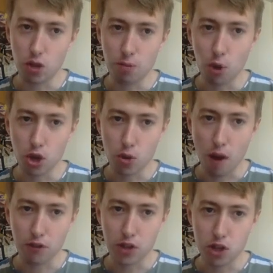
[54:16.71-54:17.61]
the more you
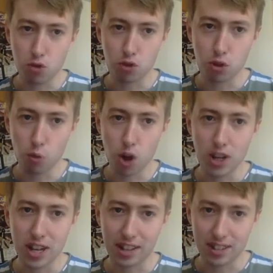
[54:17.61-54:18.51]
have to use the
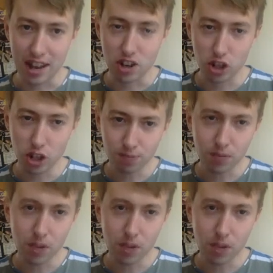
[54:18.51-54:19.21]
word extension,